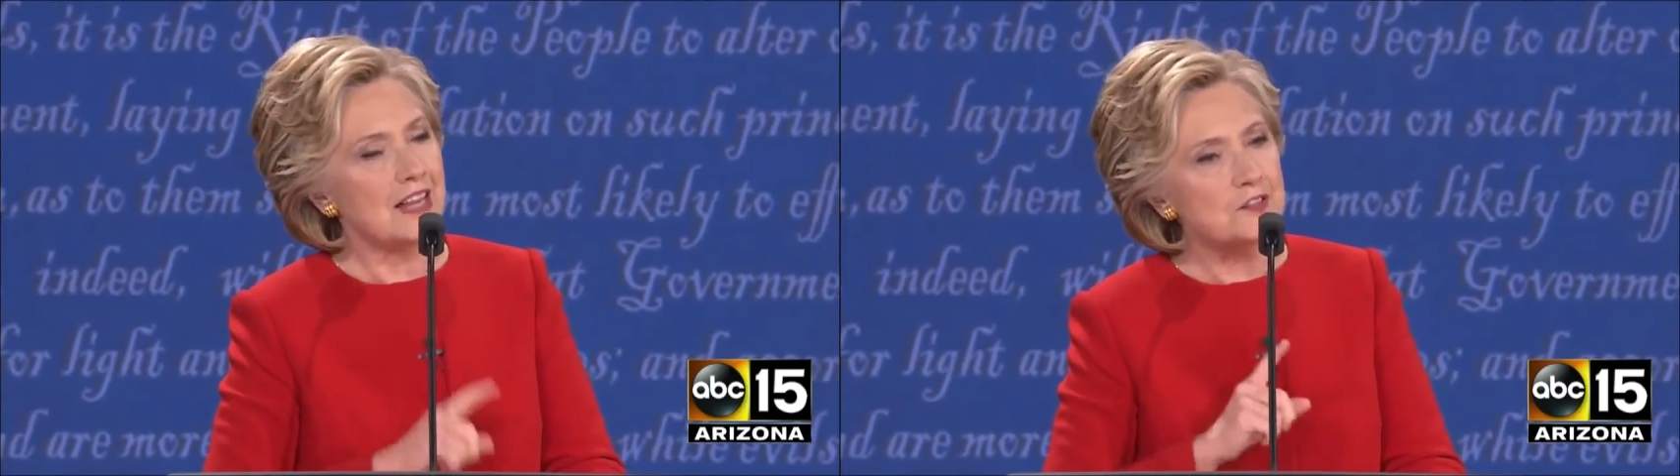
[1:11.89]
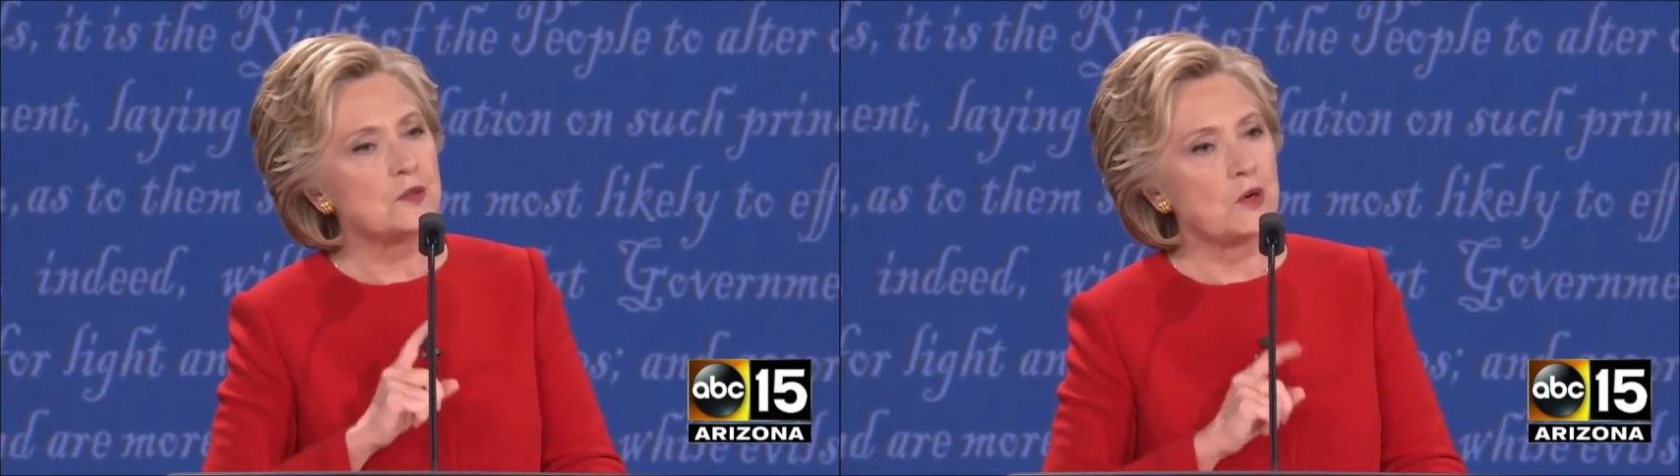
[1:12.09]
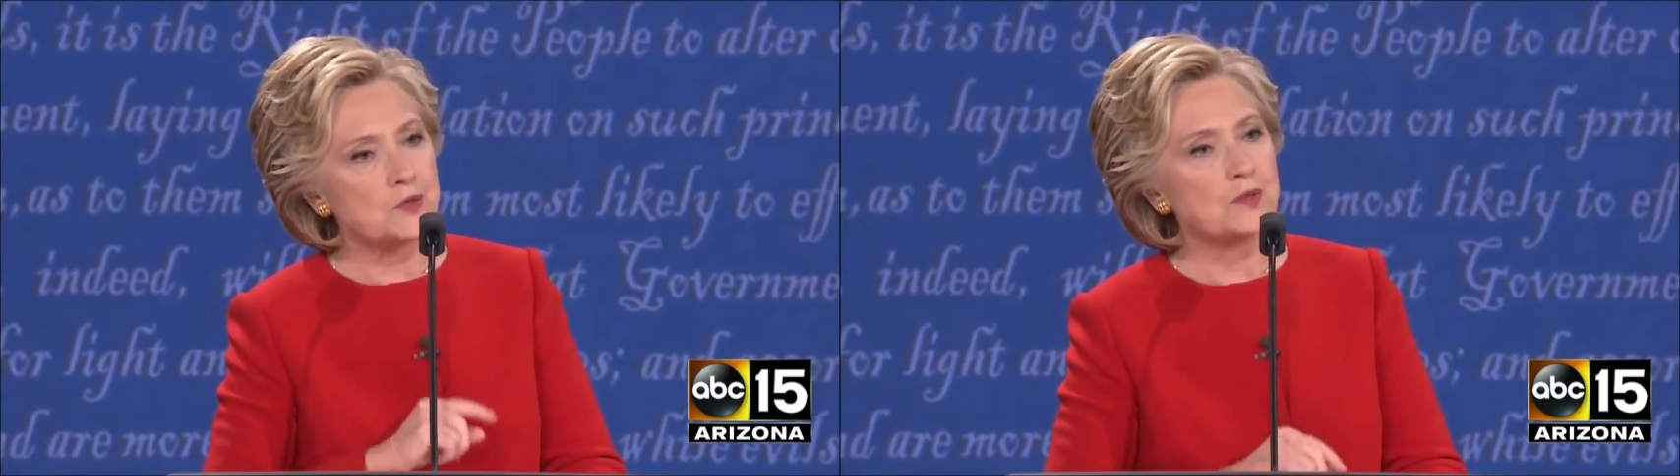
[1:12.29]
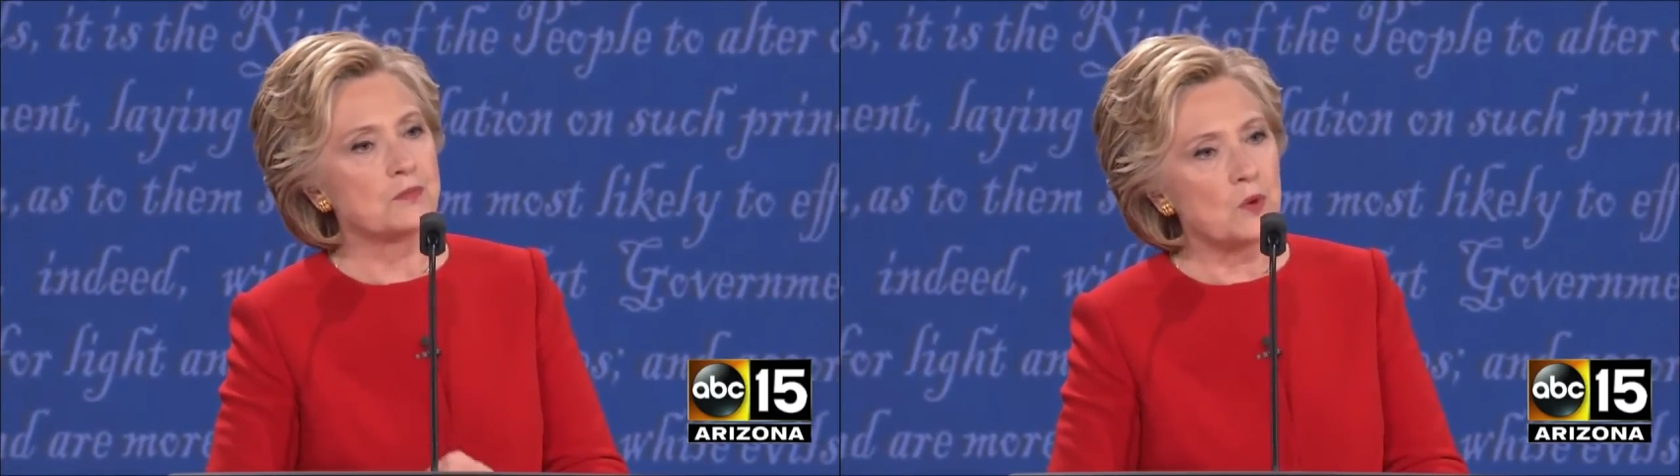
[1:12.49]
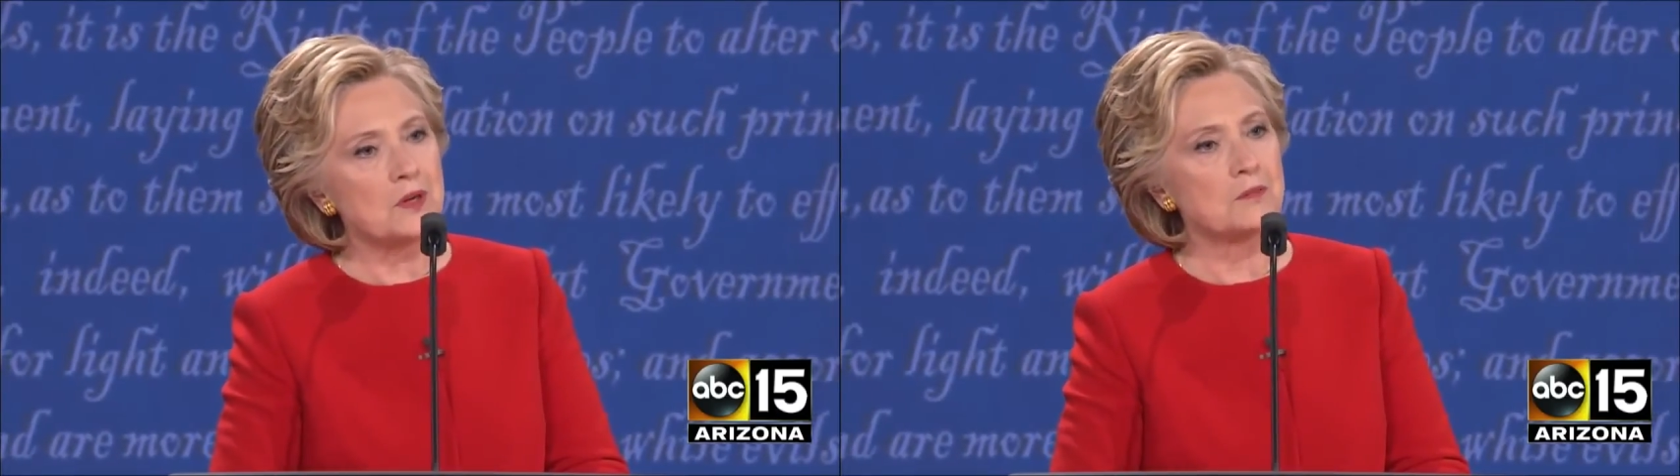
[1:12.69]
That's the most
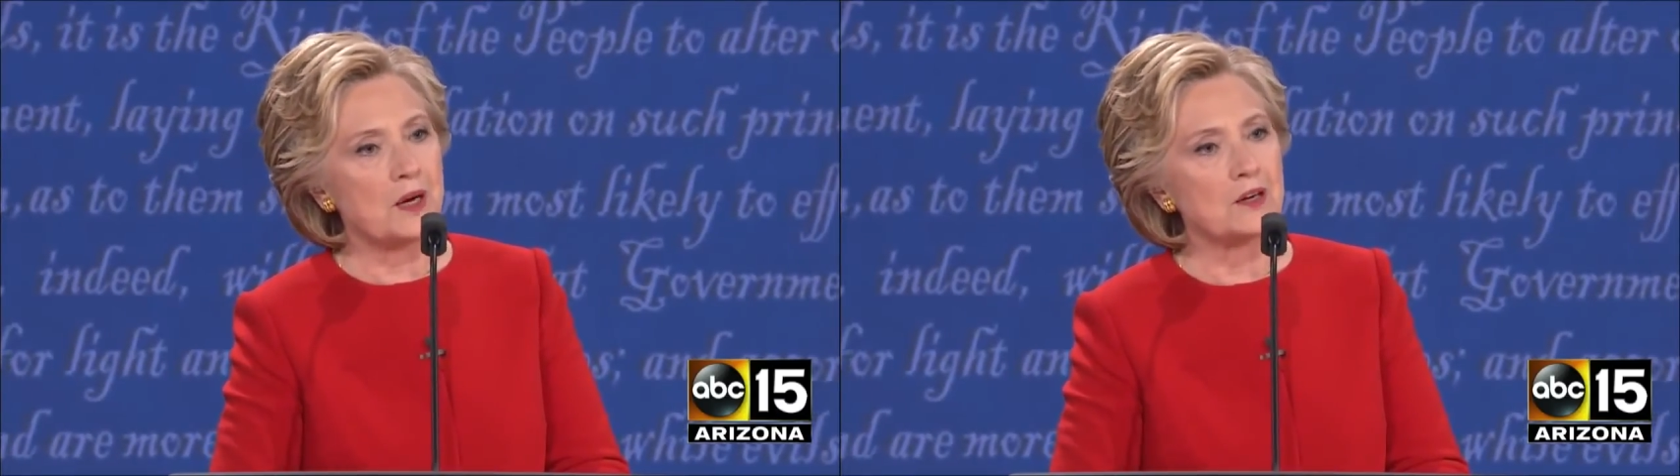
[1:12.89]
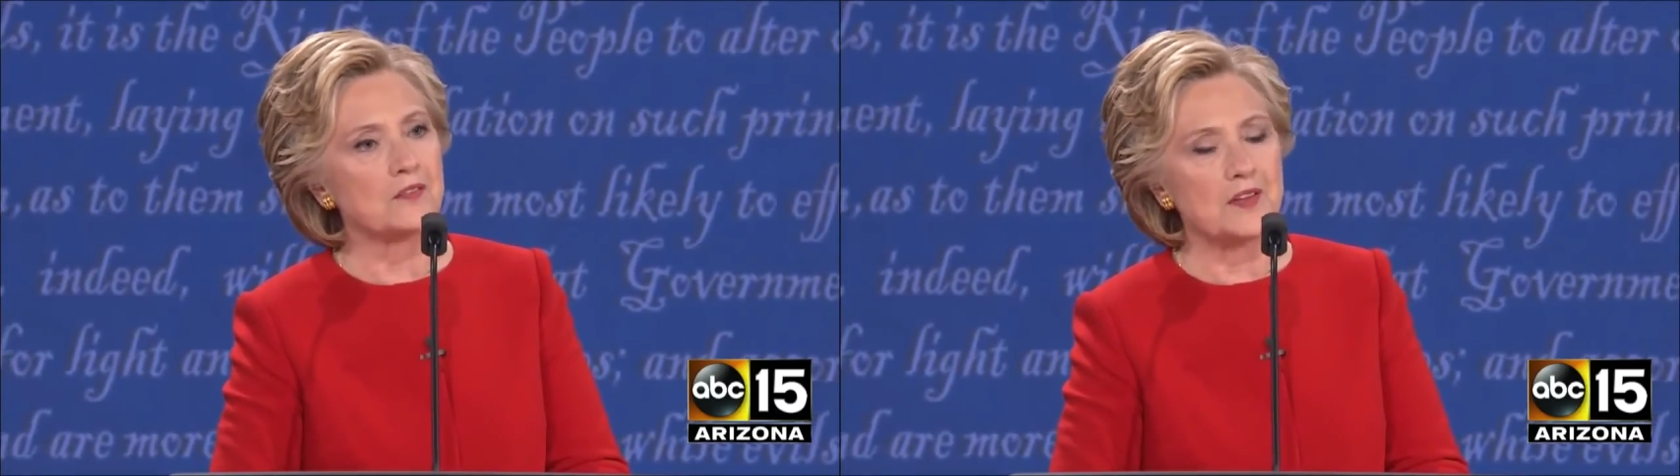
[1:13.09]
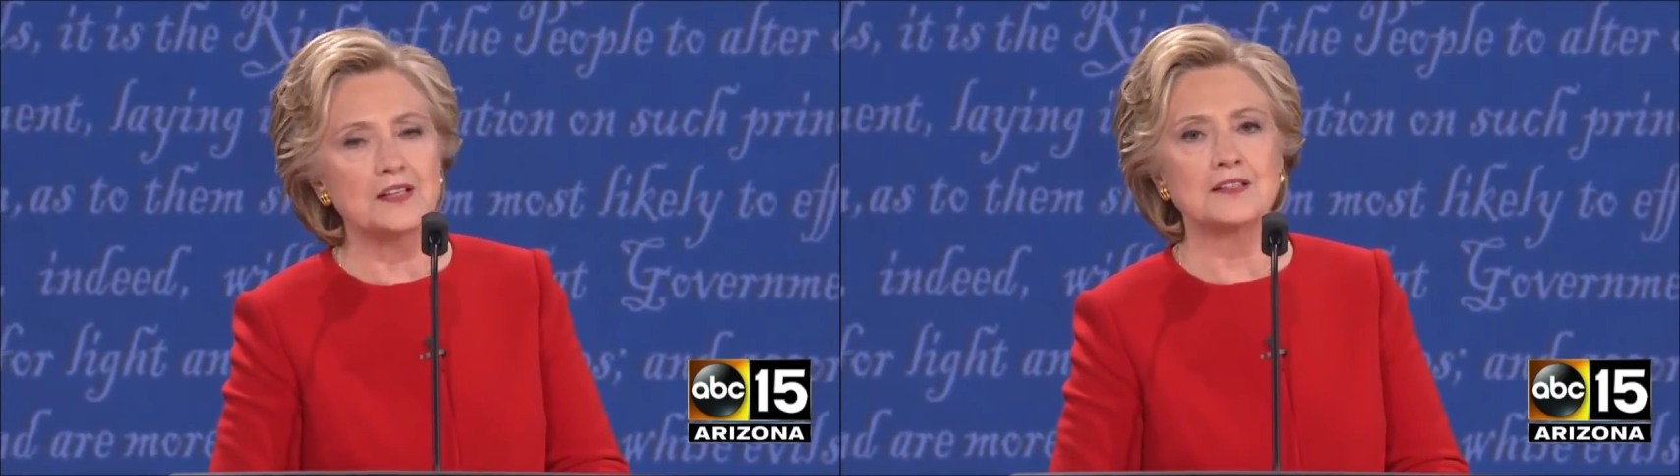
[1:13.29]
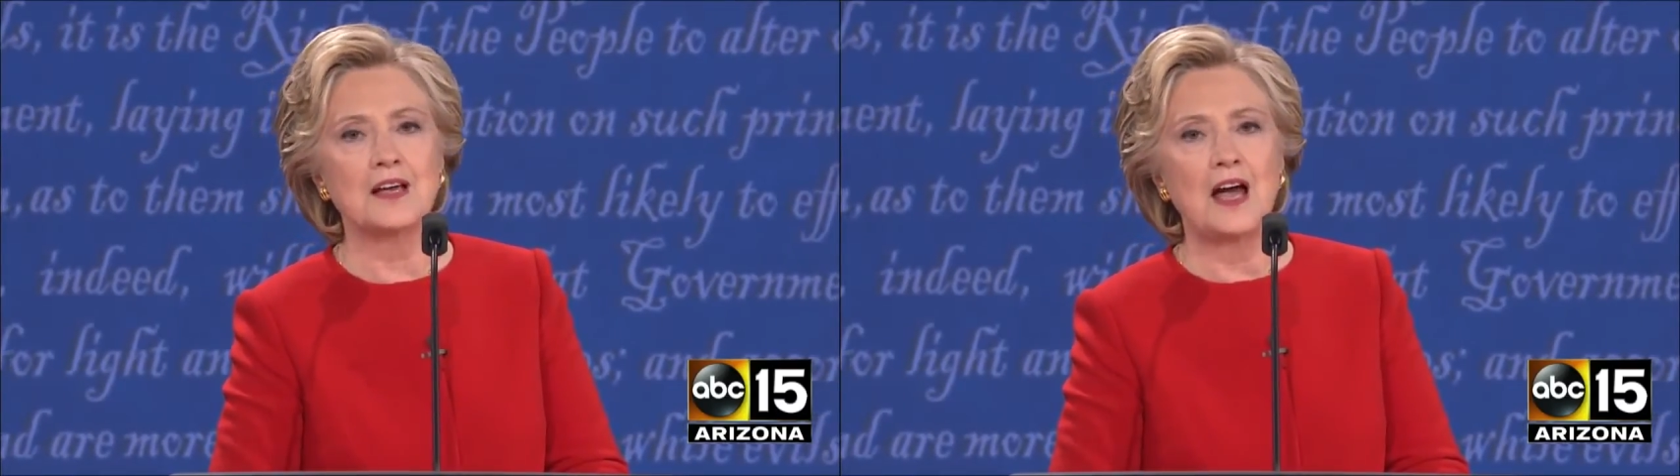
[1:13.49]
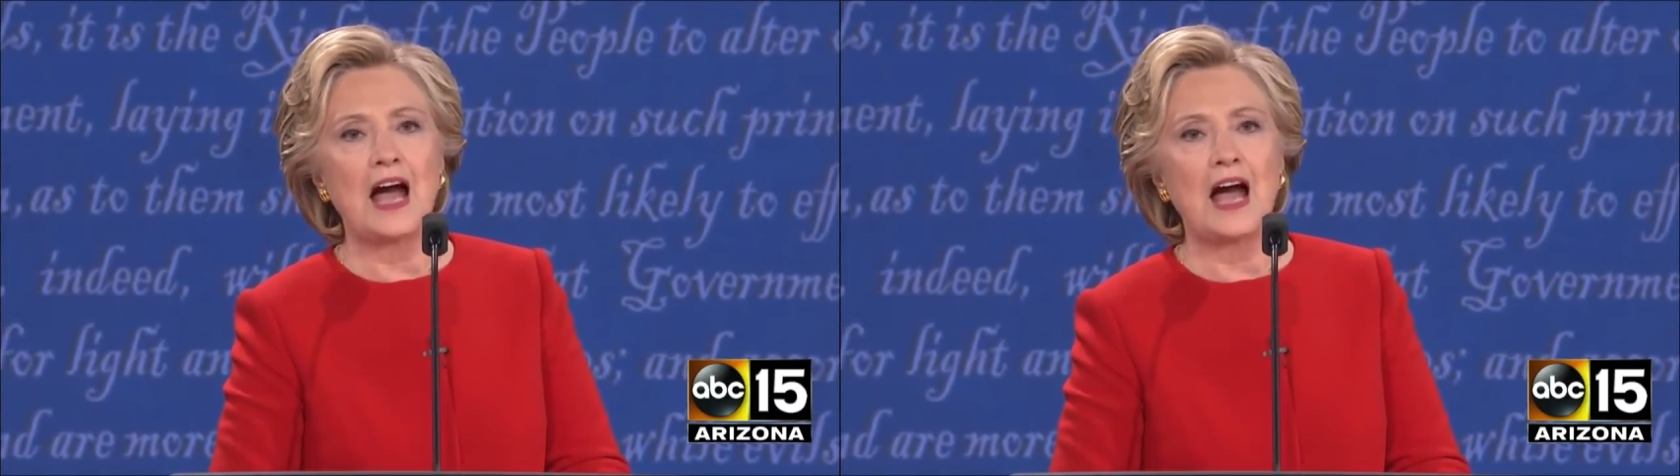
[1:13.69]
important part of this.